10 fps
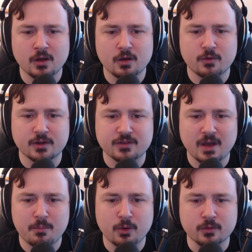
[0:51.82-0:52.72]
For
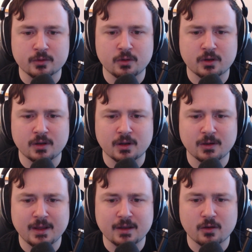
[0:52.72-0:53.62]
example, you can
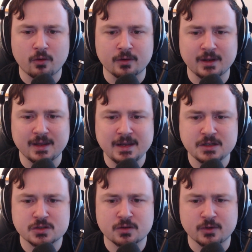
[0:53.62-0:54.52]
click on
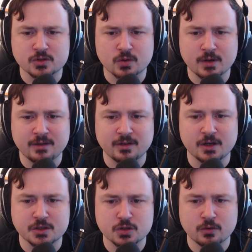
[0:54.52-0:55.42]
each of the trees in a
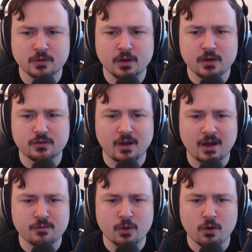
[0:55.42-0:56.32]
chunk to
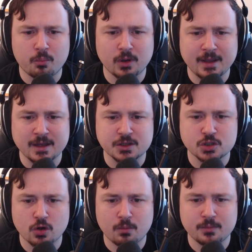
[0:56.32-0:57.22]
have your player
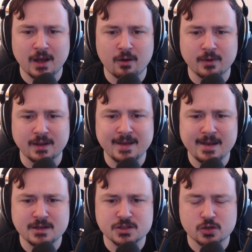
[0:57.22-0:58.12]
chop down
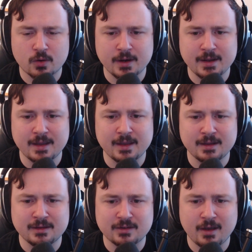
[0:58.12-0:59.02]
each tree
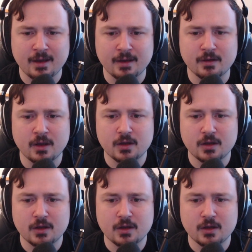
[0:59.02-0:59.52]
in turn.